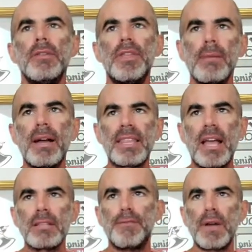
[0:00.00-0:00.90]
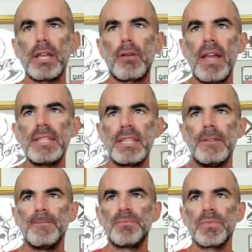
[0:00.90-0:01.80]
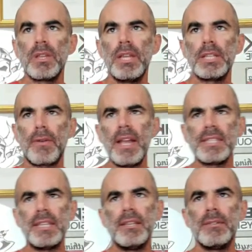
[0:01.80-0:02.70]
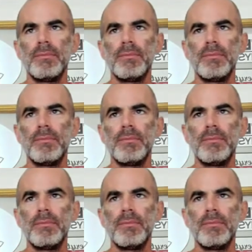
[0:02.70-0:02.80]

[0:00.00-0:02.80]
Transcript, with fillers: Think about that. It's fucking crazy. It's crazy.